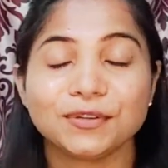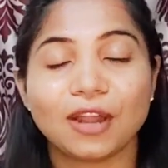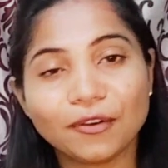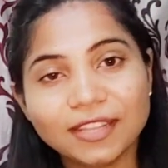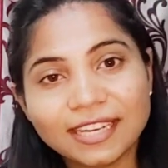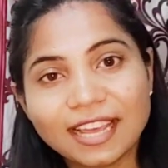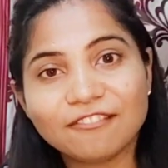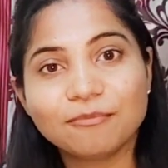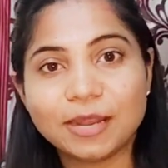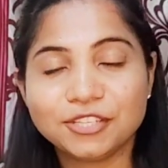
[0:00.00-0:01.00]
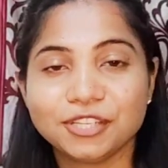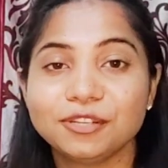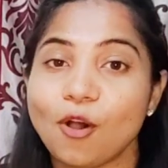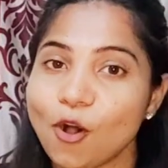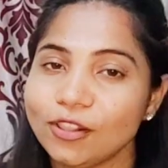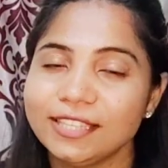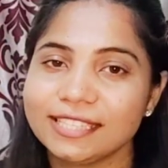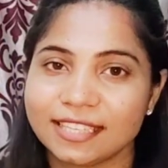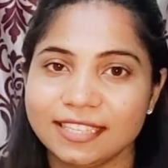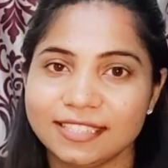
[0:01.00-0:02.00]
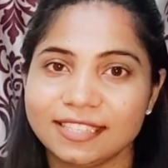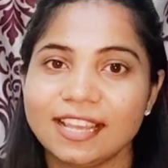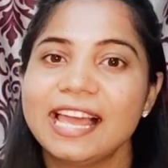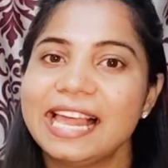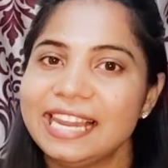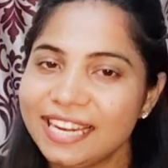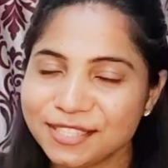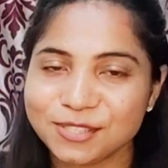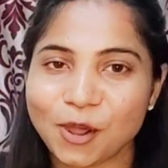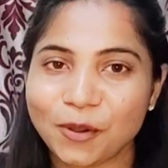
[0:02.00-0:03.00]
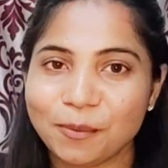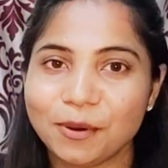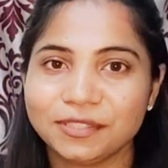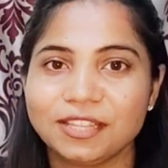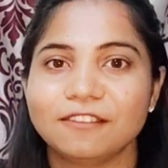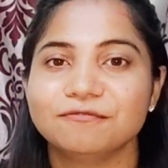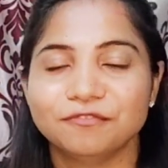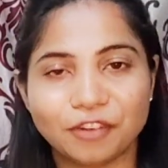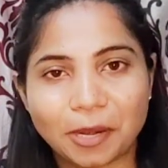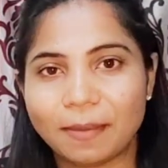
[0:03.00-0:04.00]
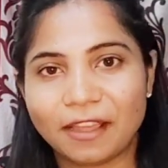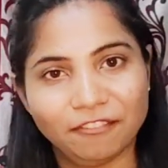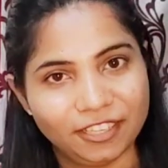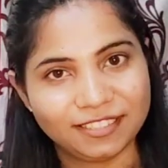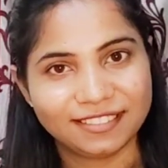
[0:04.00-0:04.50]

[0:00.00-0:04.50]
now that I have mentioned all the skills, let's talk about them one by one.